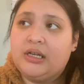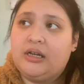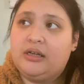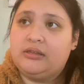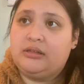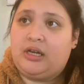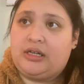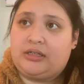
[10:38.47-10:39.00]

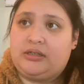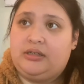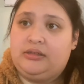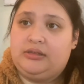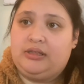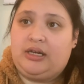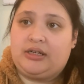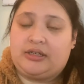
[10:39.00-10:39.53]

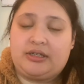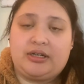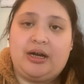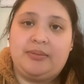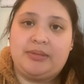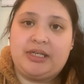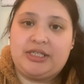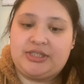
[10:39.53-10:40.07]
locker
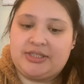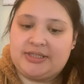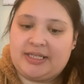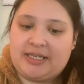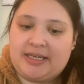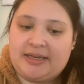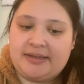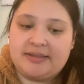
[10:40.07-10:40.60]
combinations, I
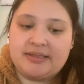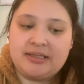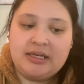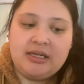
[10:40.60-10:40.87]
guess.